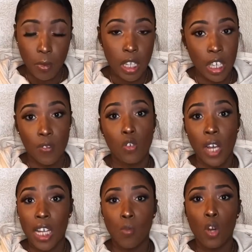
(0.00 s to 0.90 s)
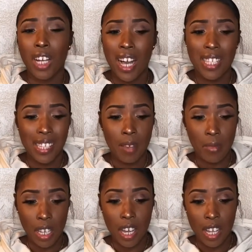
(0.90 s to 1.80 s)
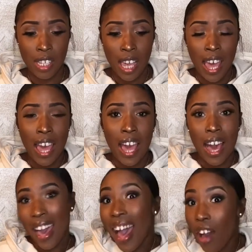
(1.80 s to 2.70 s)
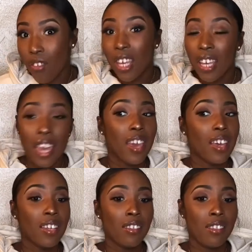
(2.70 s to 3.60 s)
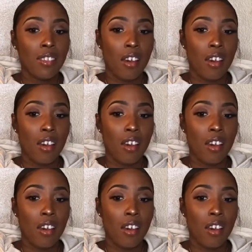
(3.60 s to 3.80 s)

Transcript: giving you guys more content, because I haven't, and